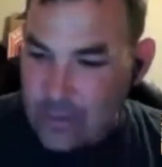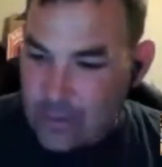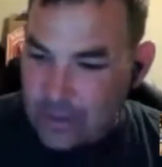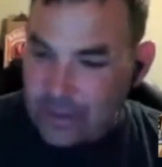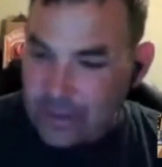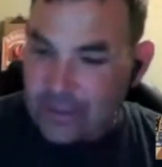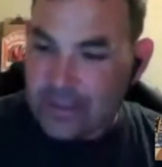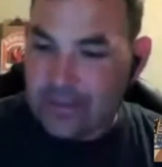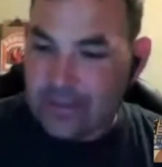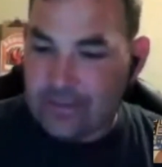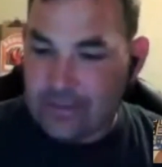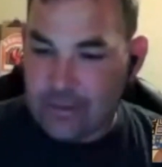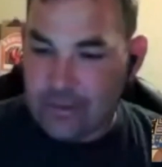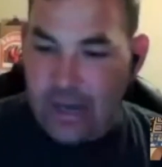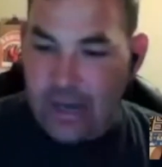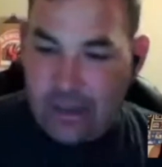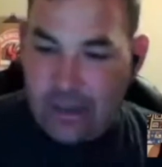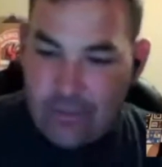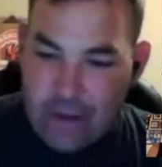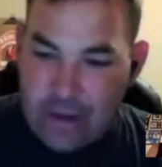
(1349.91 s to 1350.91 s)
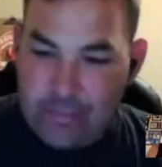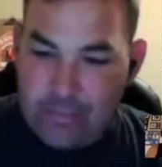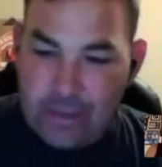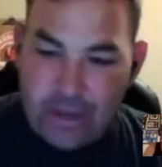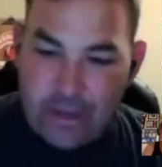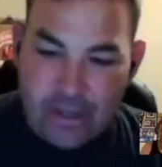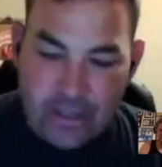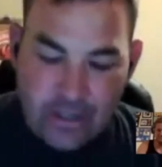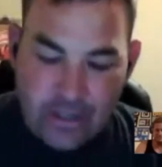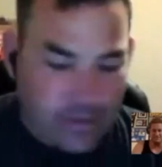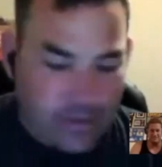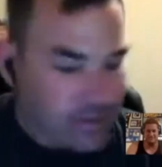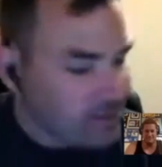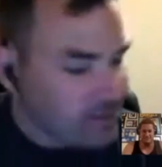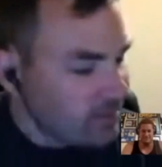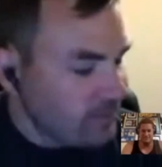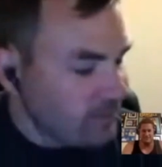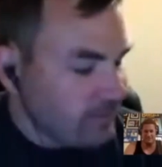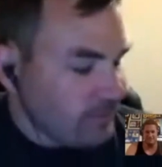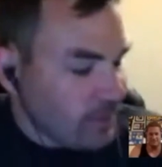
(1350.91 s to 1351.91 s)
He hid in the corner and drank
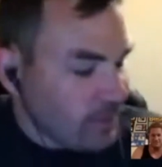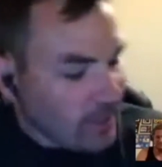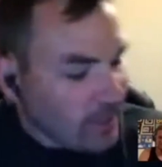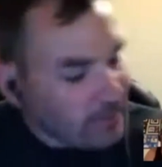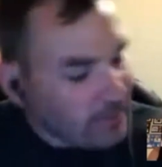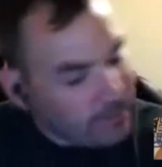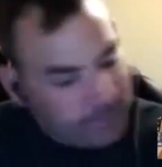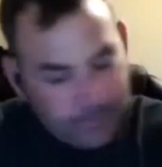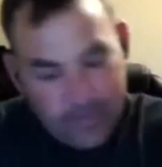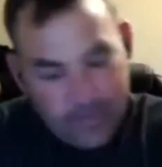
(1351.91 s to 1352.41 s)
cranberry juice.